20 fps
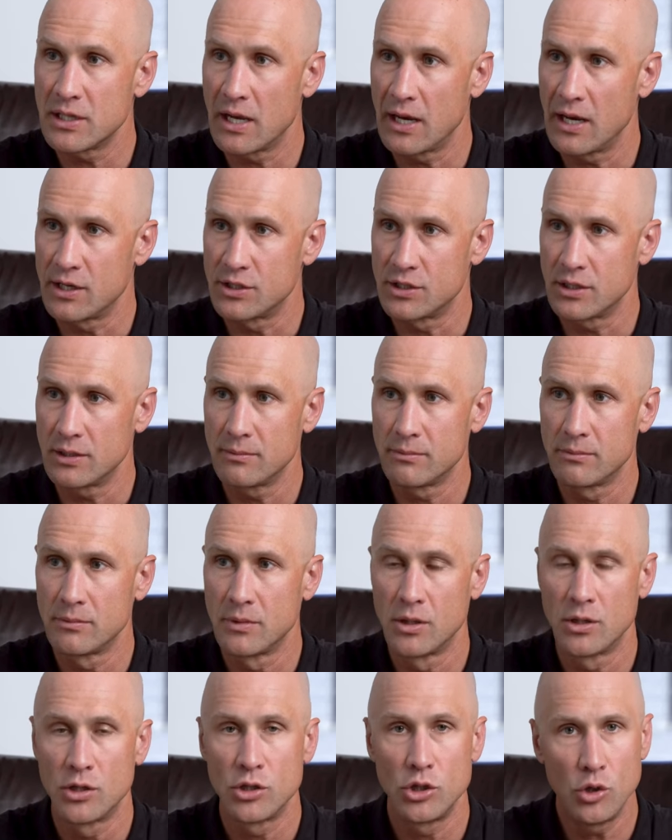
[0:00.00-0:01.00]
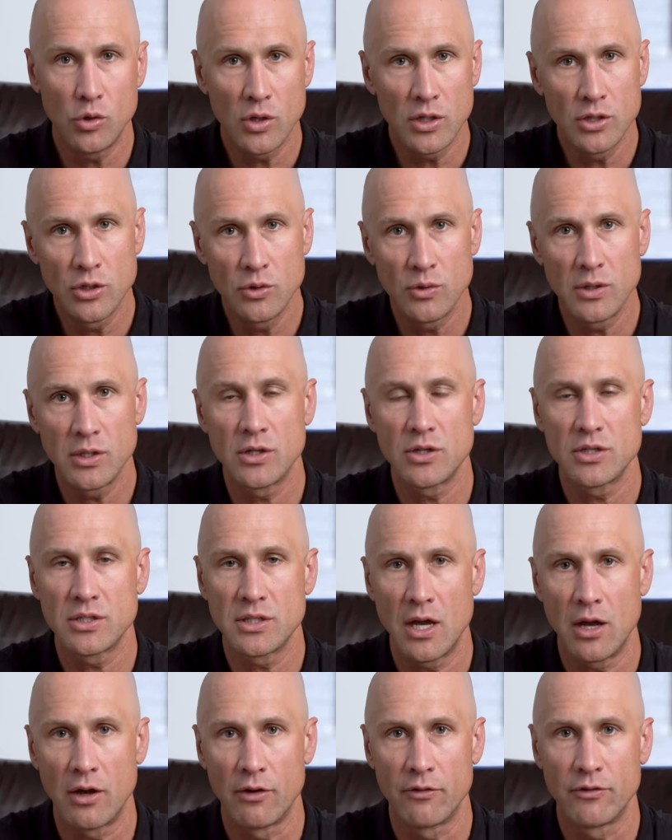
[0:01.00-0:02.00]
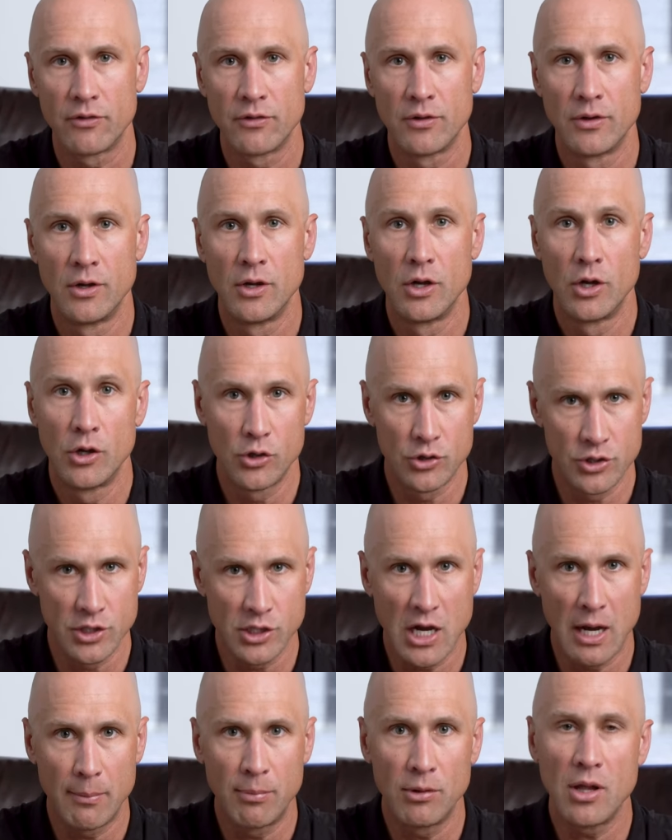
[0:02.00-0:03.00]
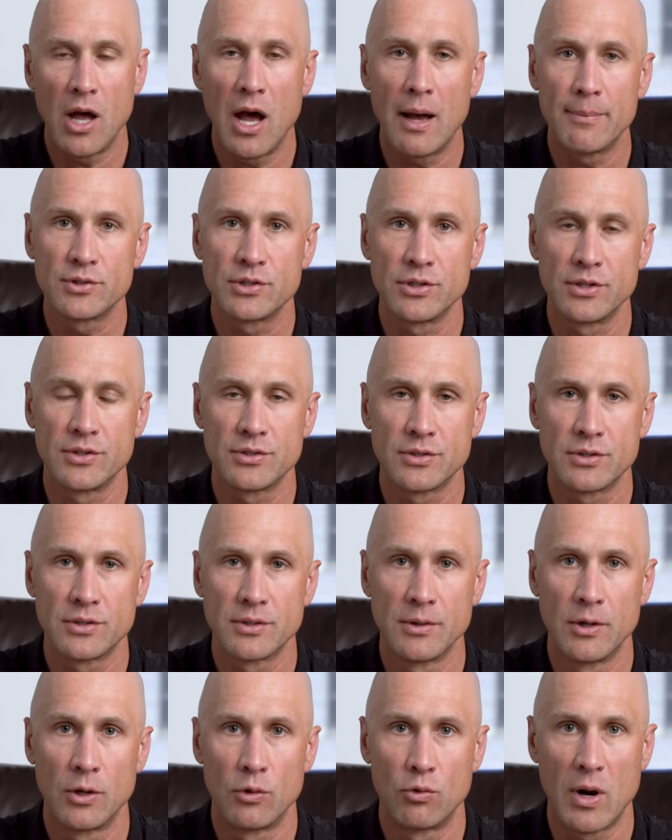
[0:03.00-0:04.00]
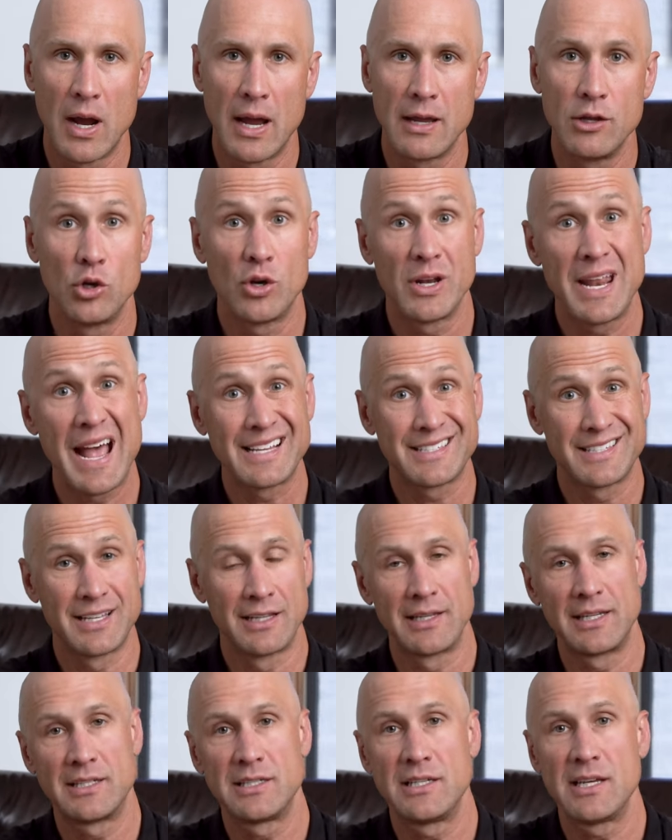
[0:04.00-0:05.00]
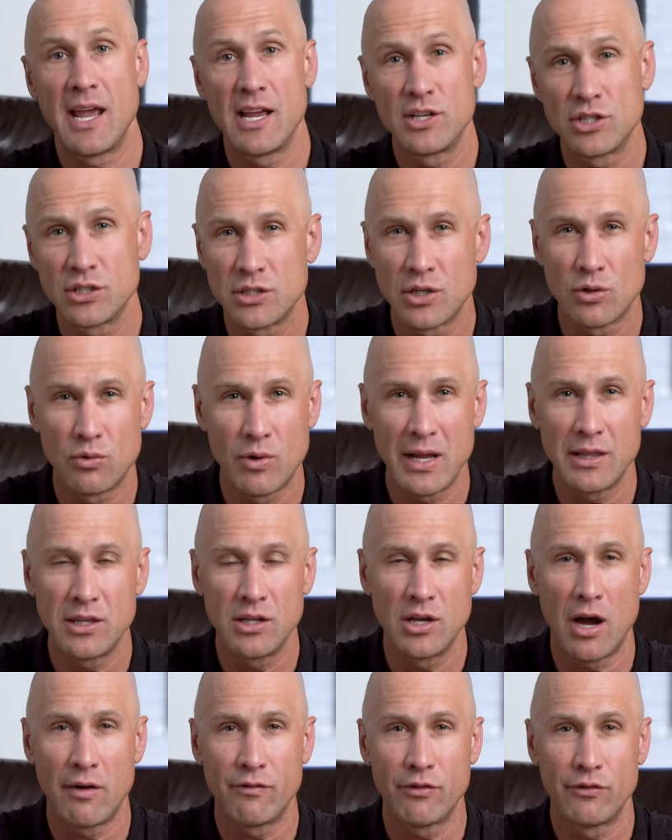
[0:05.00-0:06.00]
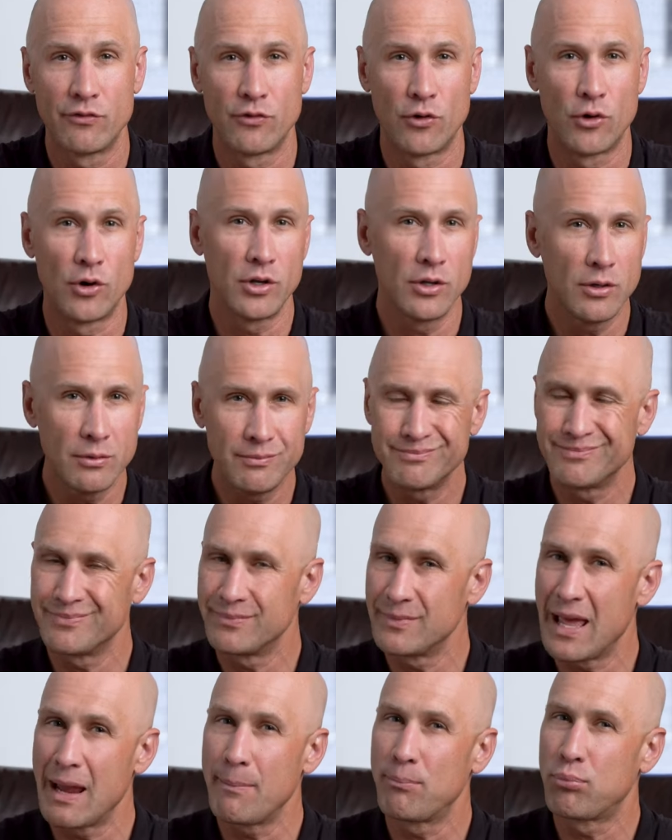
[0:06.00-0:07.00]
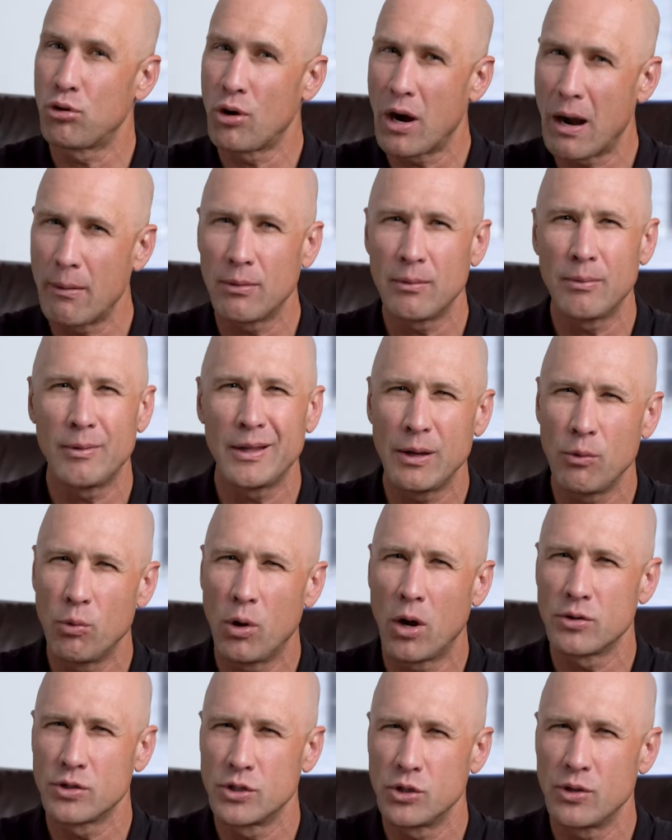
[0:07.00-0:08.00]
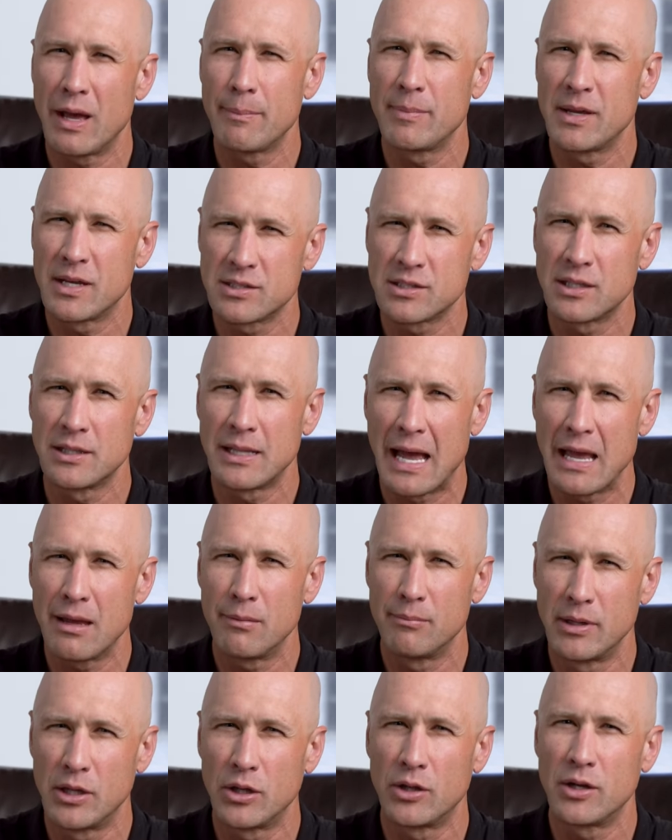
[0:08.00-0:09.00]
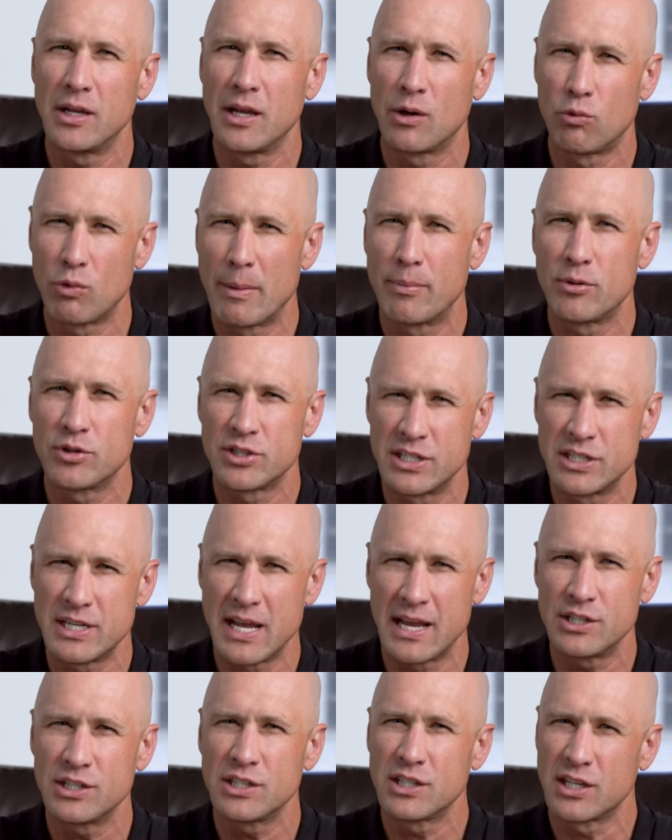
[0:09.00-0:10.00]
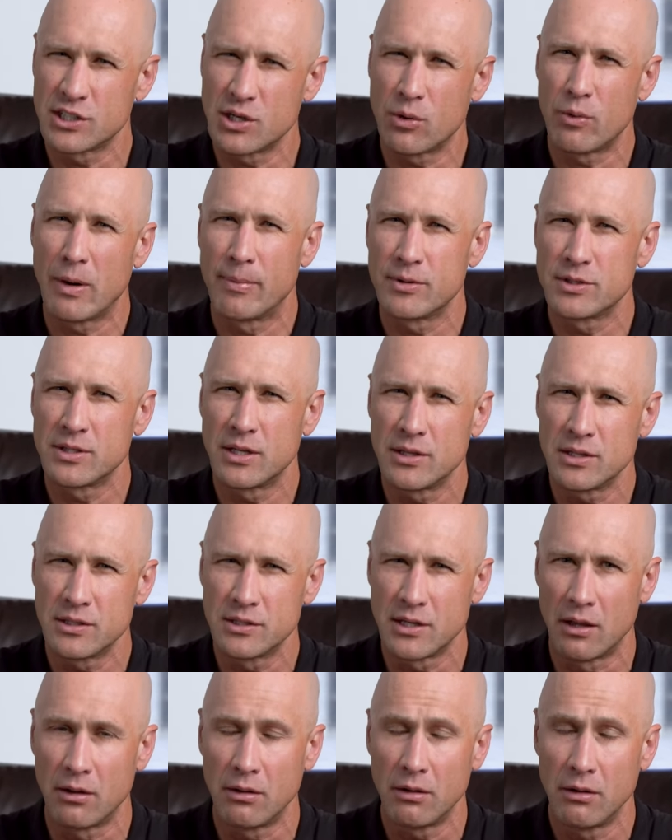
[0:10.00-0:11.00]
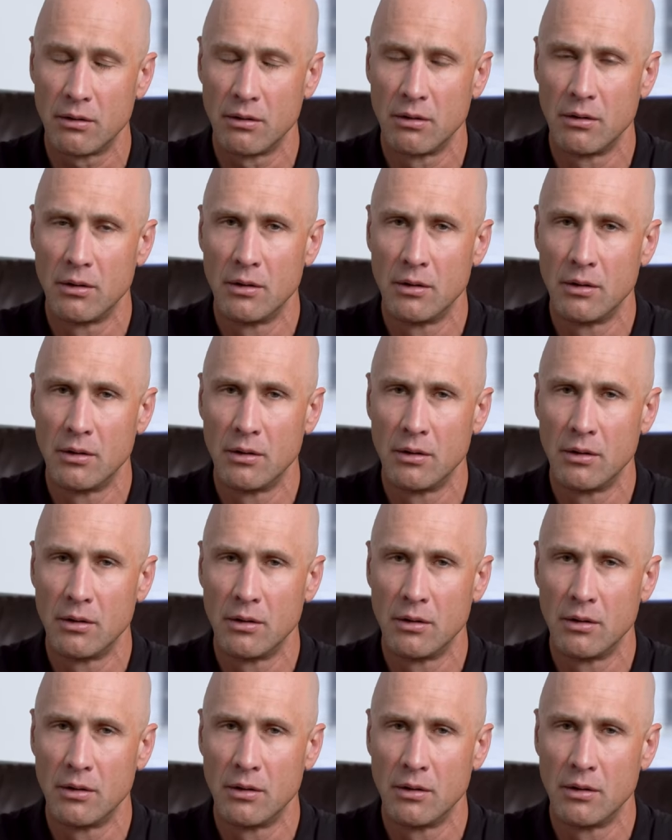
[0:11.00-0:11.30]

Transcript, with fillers: estate agent, you can do it yourself. There's a couple options, right? You can ask the listing agent to write the offer for you. They probably won't do that because of liability and representation because they represent the seller.